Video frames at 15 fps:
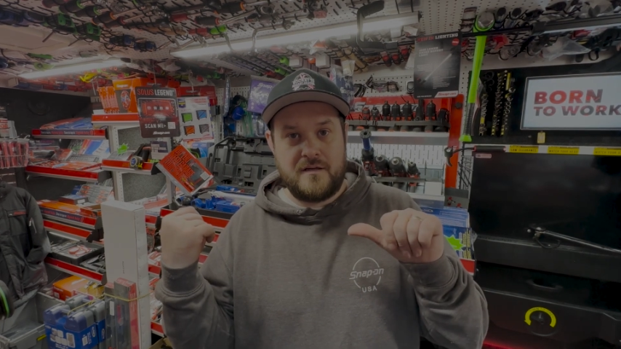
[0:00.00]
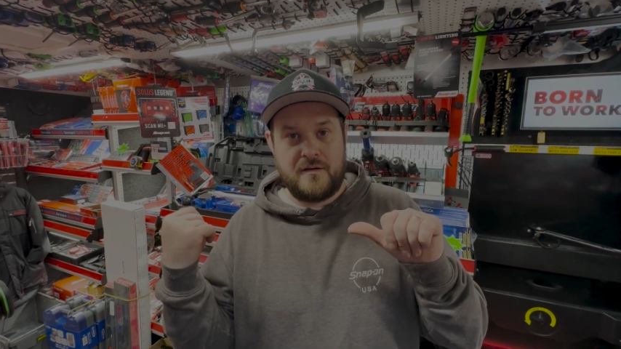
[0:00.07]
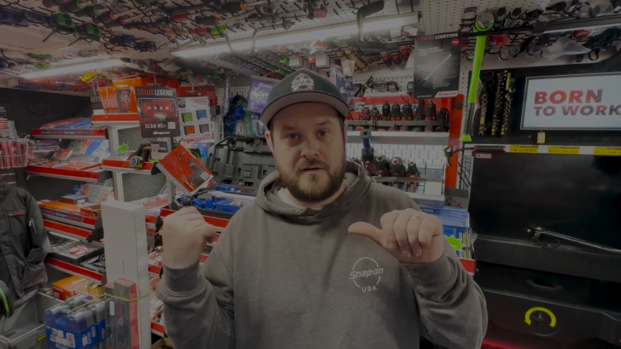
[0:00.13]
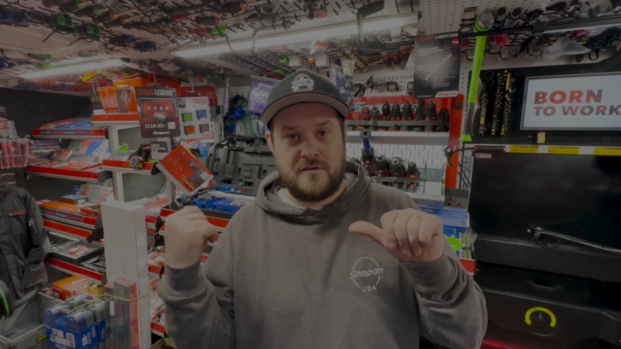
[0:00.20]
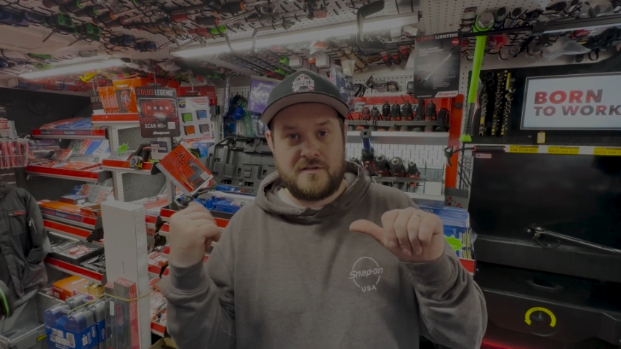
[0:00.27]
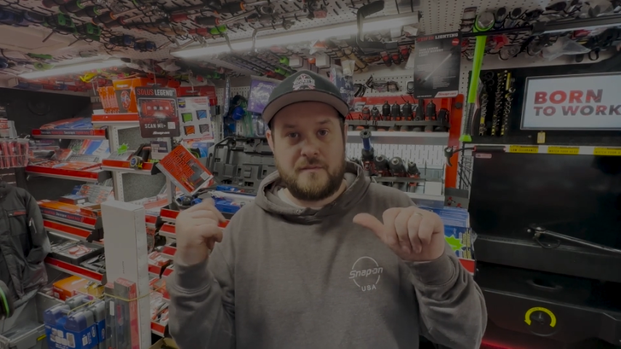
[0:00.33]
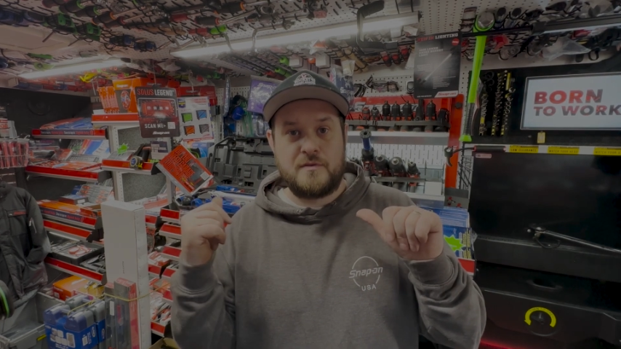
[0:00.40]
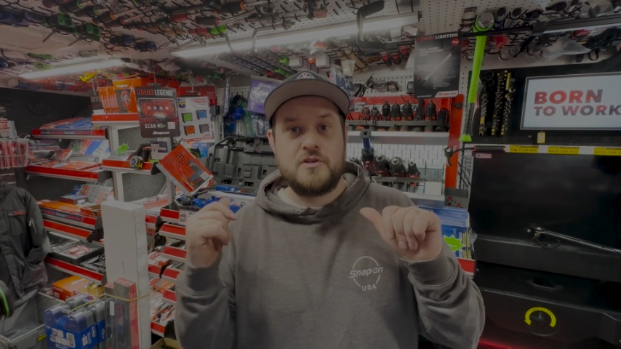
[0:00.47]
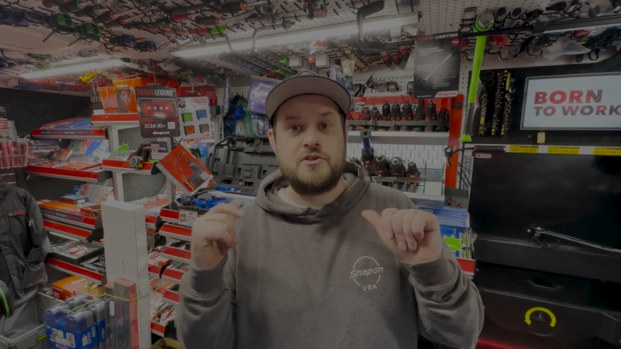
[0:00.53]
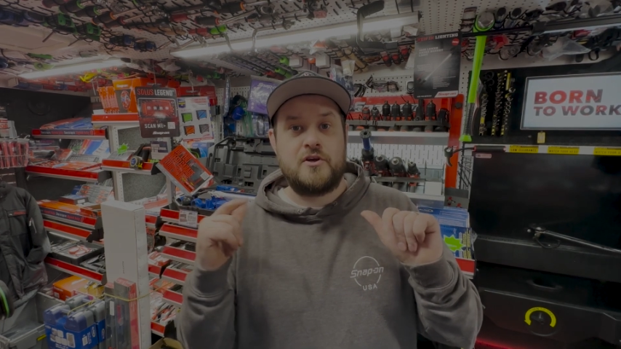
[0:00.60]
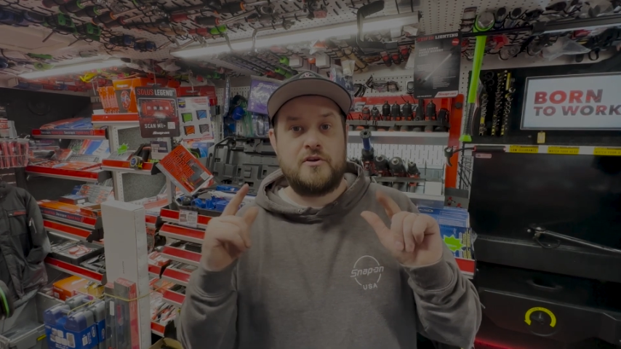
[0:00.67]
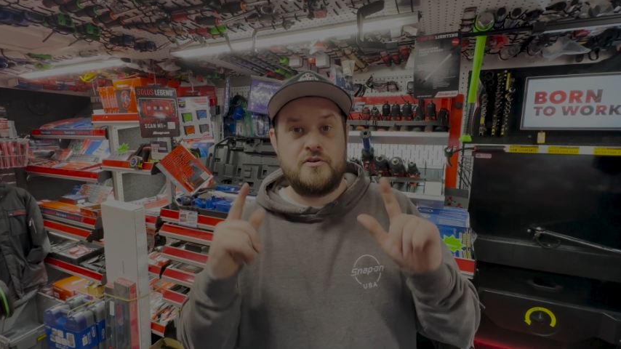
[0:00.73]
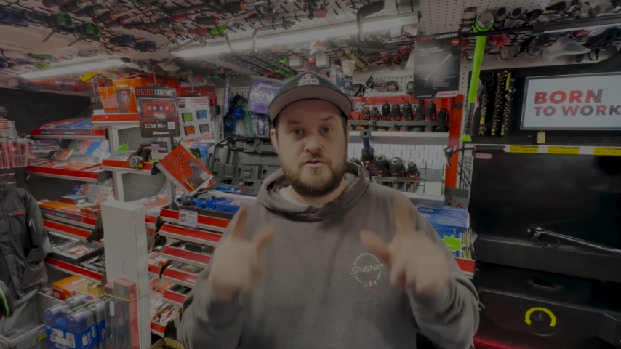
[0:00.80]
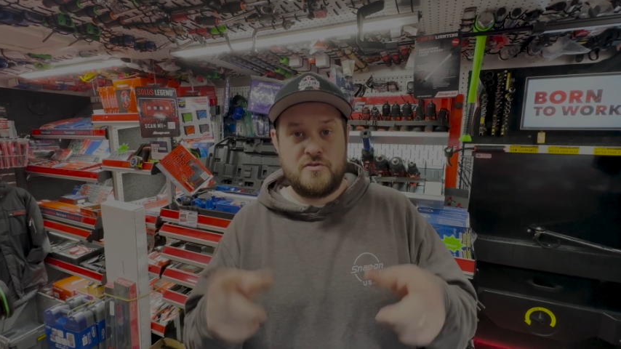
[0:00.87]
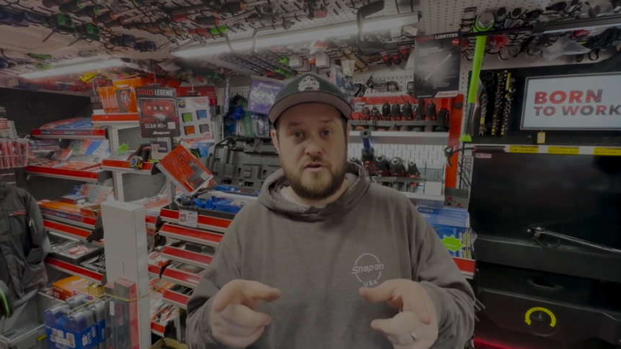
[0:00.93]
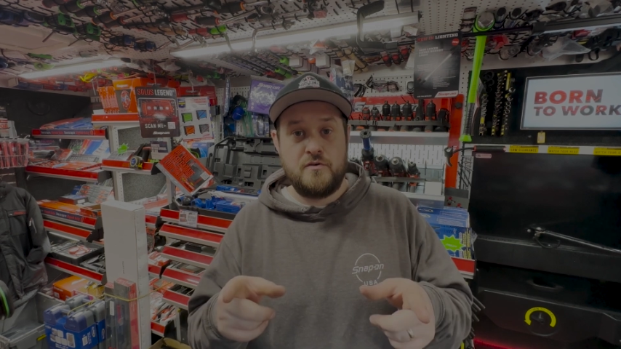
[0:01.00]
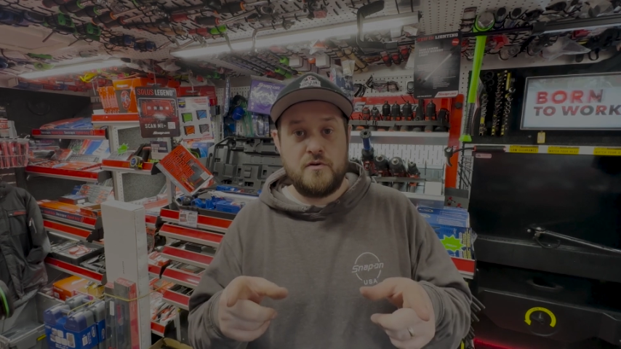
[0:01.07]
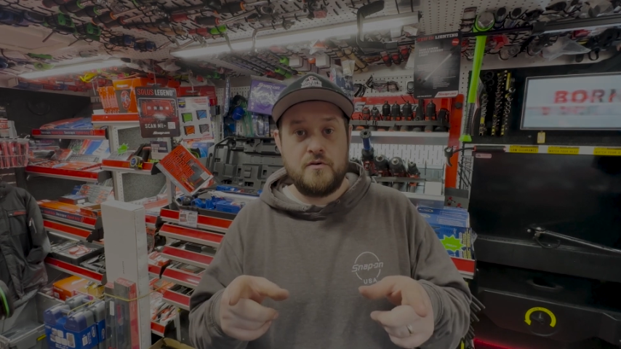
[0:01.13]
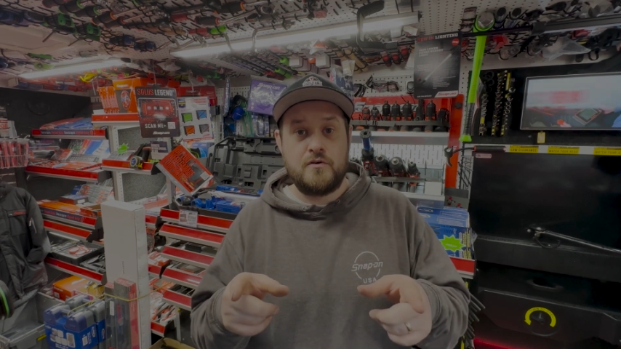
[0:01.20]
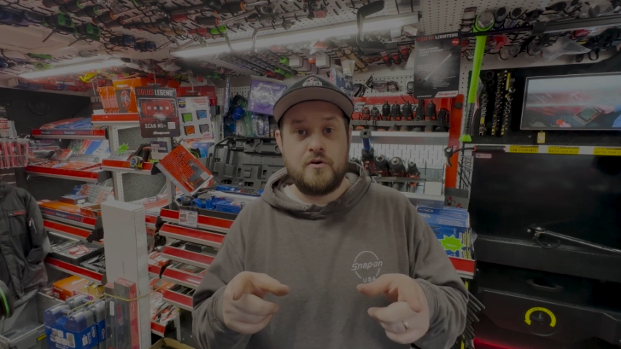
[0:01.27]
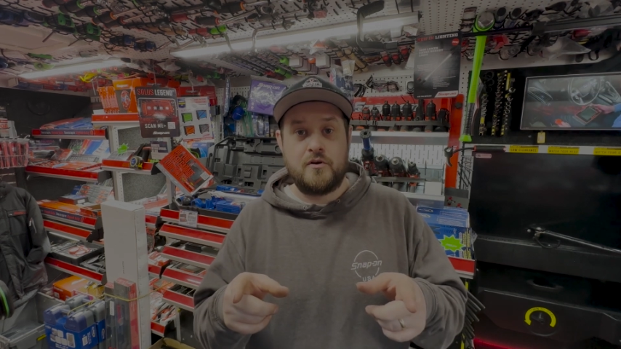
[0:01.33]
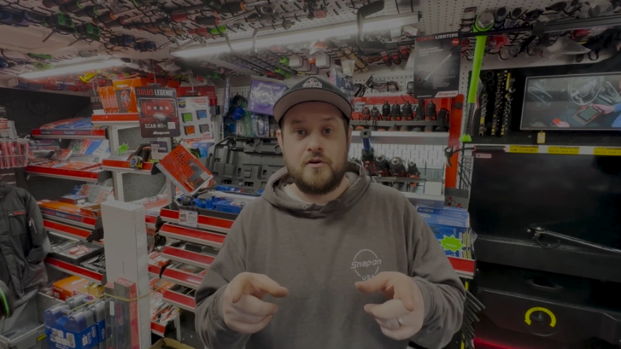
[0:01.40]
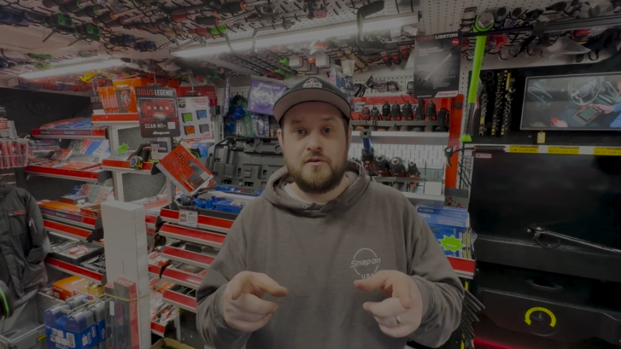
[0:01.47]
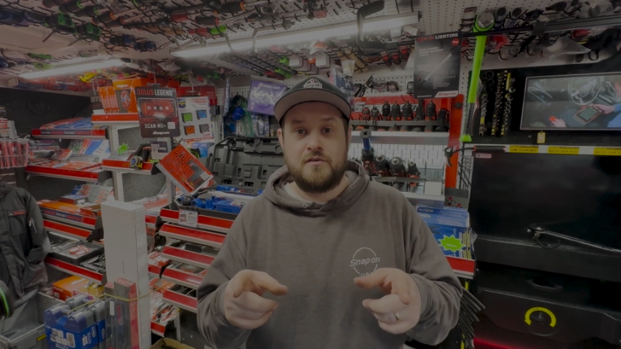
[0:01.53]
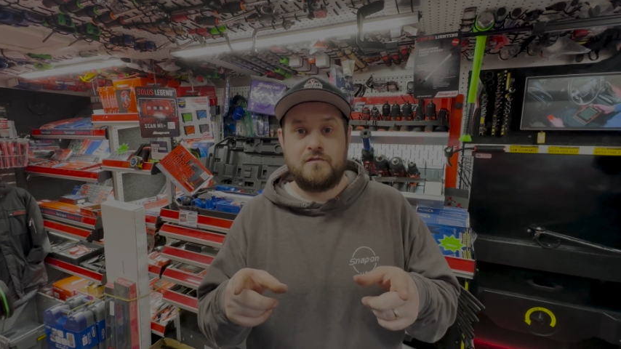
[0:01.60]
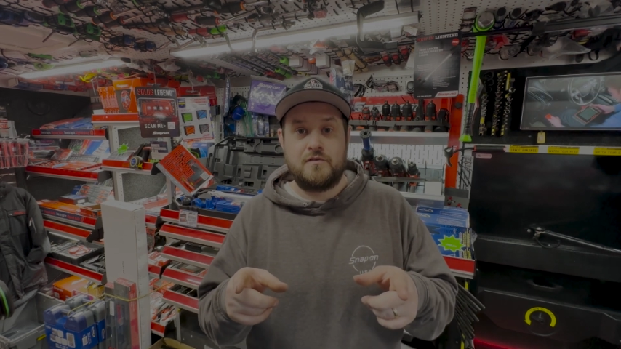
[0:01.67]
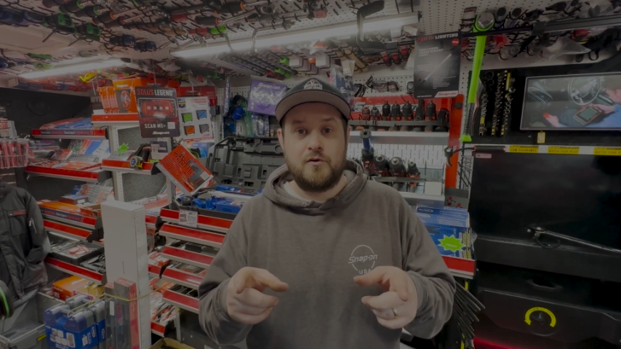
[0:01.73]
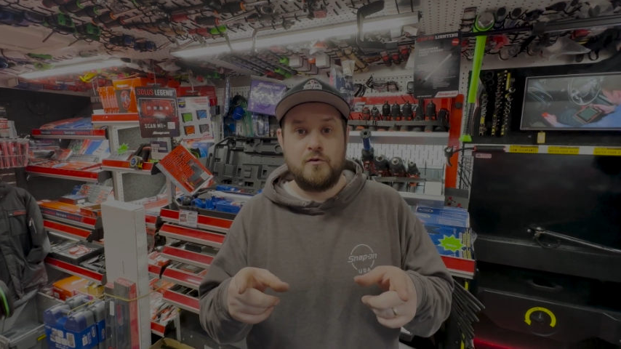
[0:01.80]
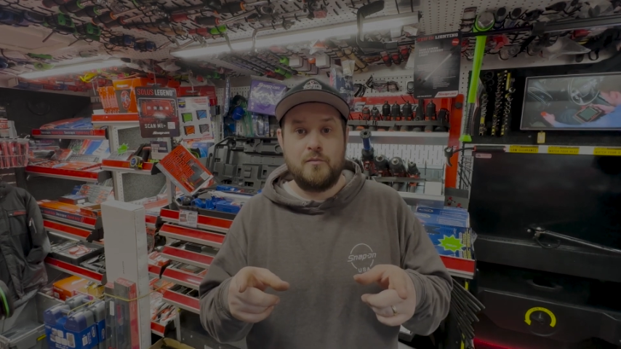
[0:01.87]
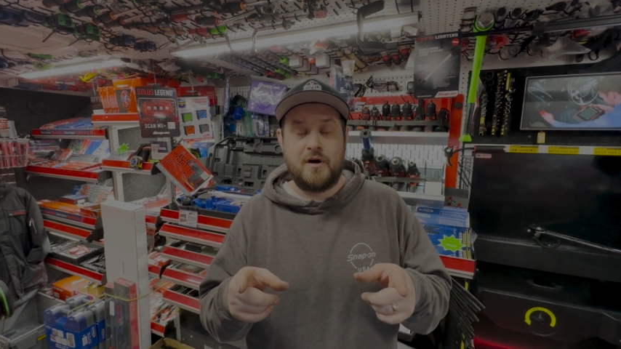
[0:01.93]
because I'm going to show you 2 new colours of
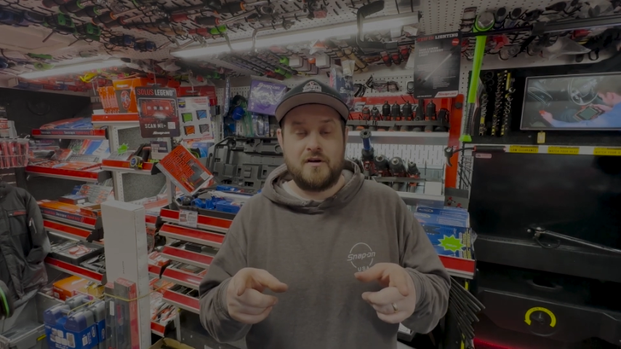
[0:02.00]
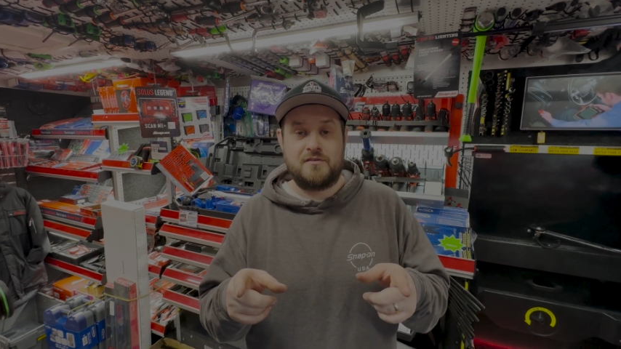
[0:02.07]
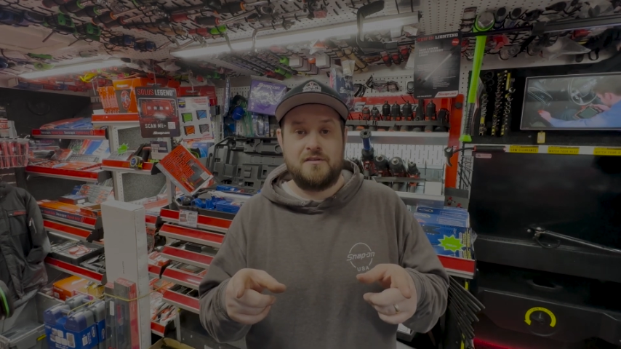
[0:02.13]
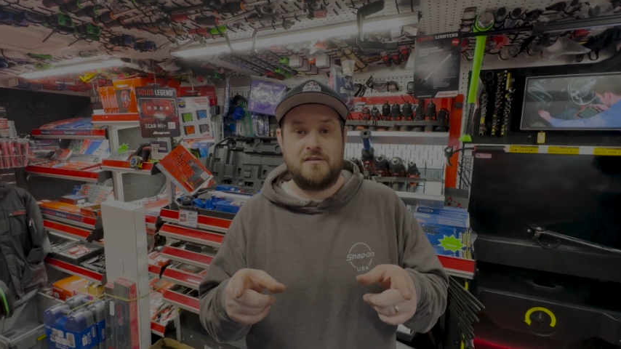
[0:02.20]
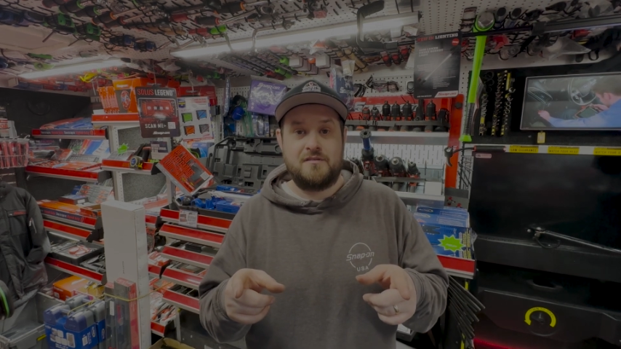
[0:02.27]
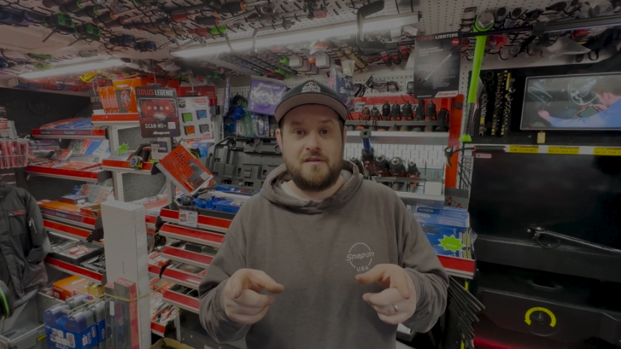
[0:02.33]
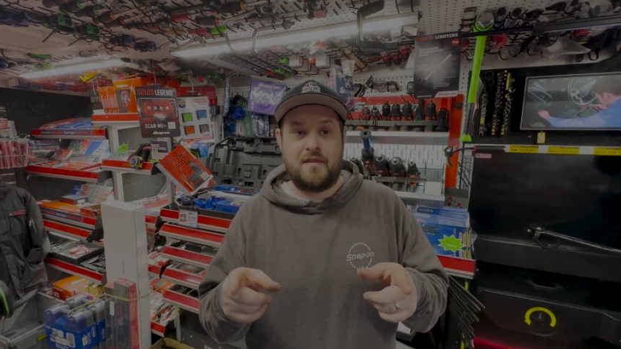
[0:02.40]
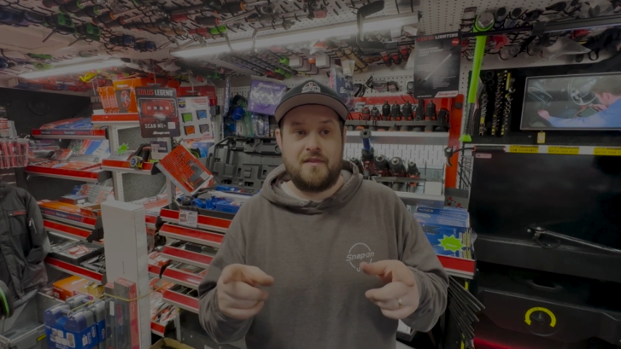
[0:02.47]
toolboxes